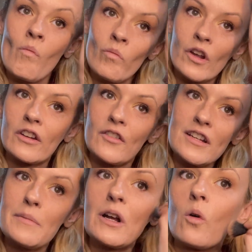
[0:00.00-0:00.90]
Because every
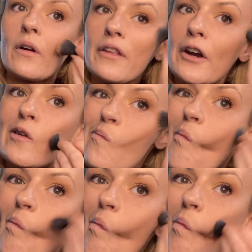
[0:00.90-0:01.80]
time I go in there,
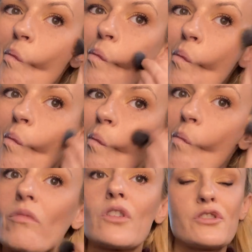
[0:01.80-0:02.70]

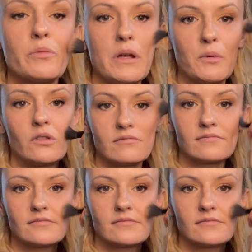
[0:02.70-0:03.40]
there's new people.